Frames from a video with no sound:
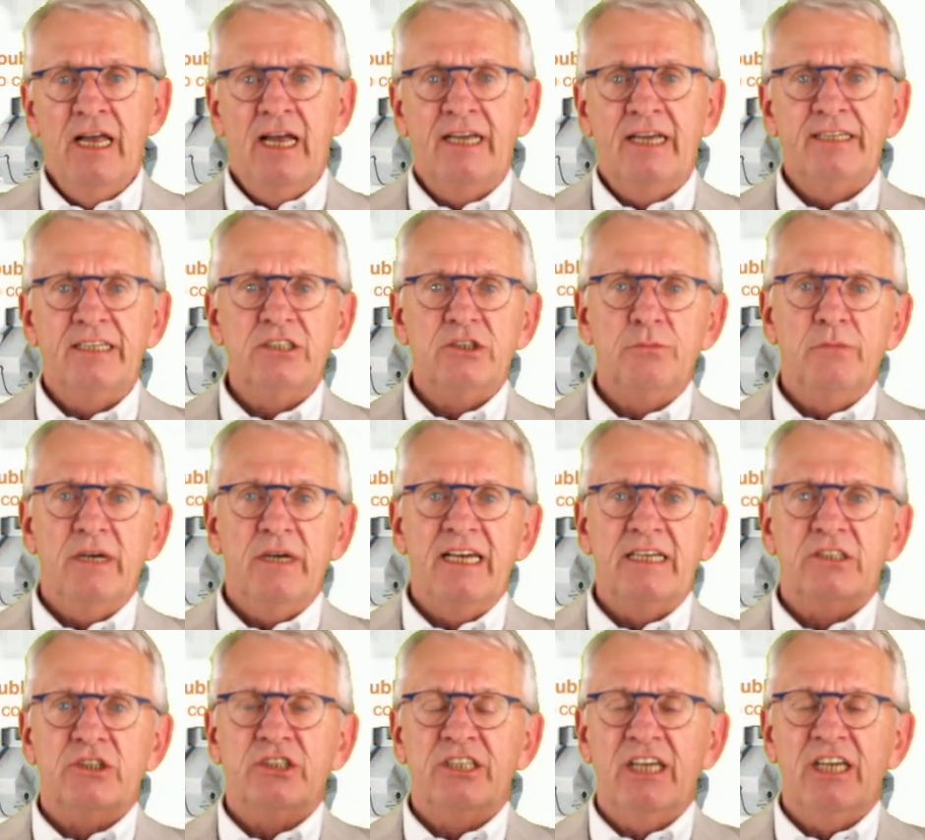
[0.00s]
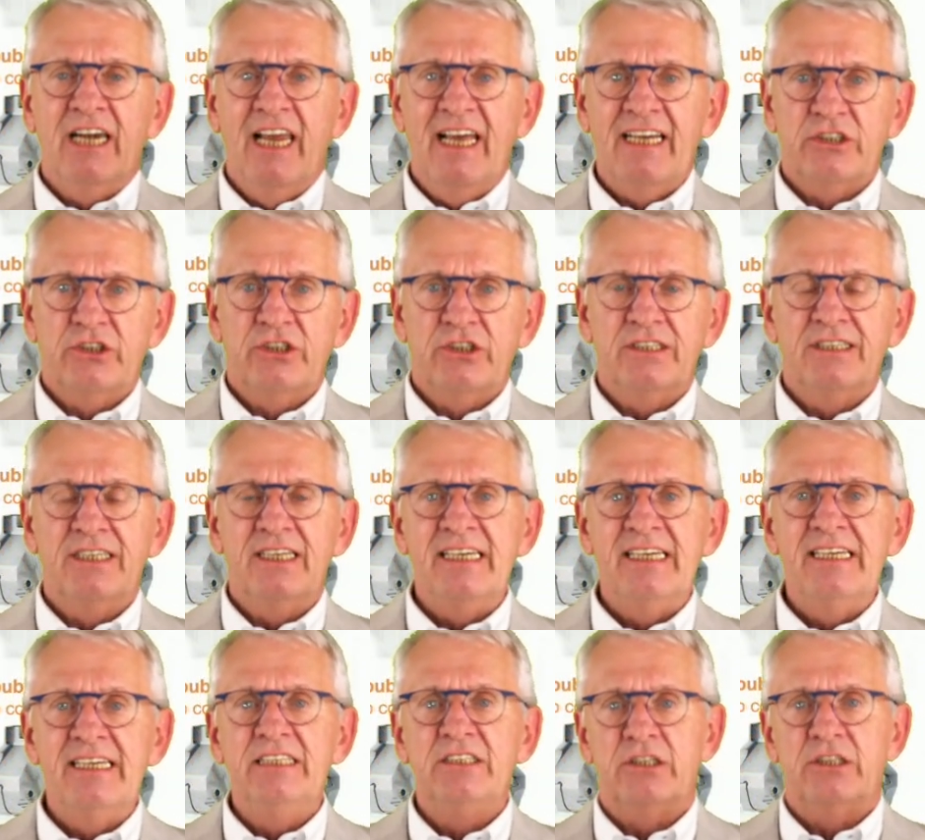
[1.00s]
And this makes selection
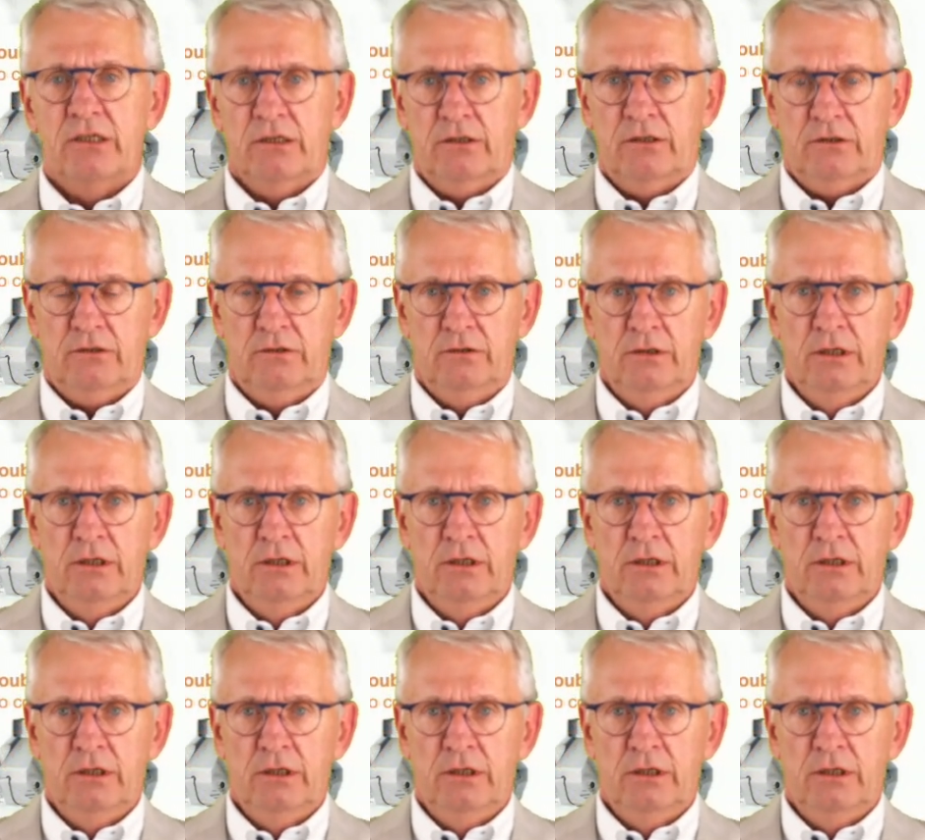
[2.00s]
easier.